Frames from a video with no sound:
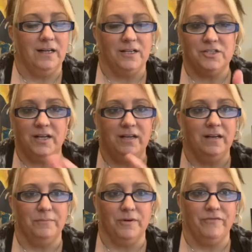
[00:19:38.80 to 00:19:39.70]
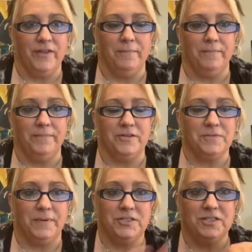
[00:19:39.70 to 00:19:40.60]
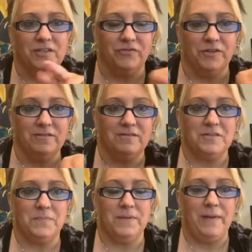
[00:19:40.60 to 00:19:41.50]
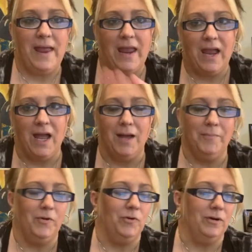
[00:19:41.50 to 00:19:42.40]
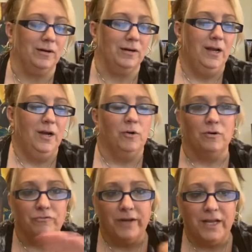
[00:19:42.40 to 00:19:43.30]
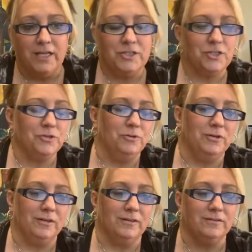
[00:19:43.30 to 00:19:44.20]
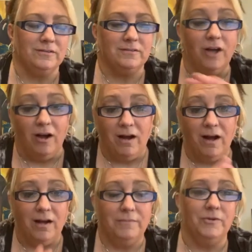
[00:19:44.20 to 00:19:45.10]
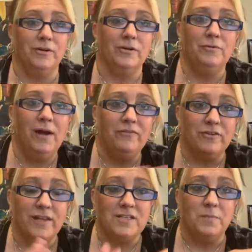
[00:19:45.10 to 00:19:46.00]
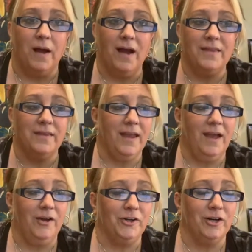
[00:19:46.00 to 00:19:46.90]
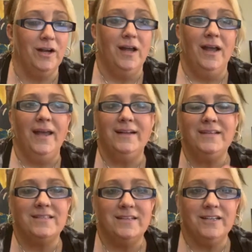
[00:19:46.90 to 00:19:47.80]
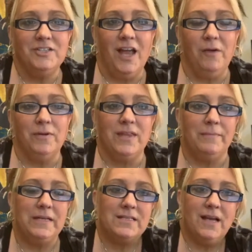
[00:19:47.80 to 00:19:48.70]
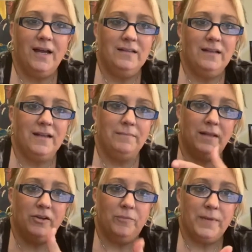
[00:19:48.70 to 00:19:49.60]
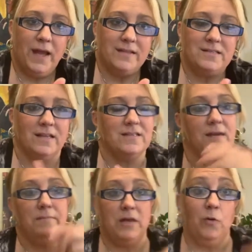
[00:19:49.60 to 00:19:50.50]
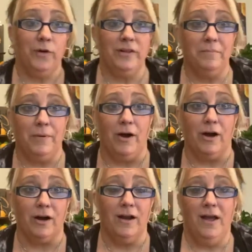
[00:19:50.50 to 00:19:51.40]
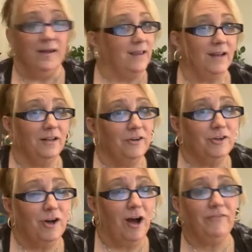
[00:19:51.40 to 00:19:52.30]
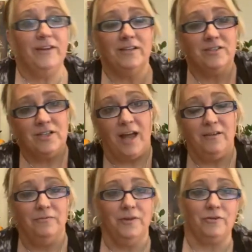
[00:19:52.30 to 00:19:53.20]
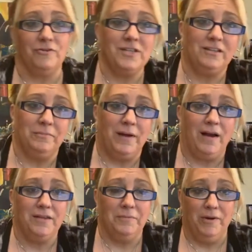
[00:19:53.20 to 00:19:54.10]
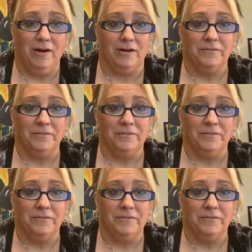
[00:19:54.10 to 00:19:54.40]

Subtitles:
any number of them. There's a bunch of different, Pam or Rich or Tom or whoever that's behind the counter, and I sit and I chat with them, and it's kind of like my little piazza. It's like me going to the bar, getting a little coffee and chatting with Rosetta behind the bar.